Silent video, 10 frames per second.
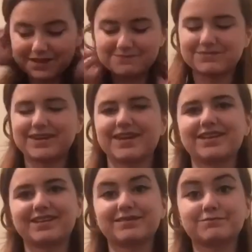I'm getting
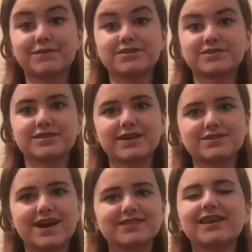major
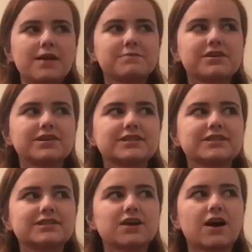sidetracked. I'm gonna
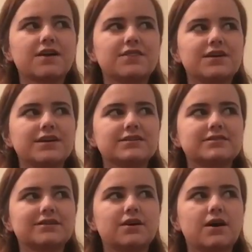start this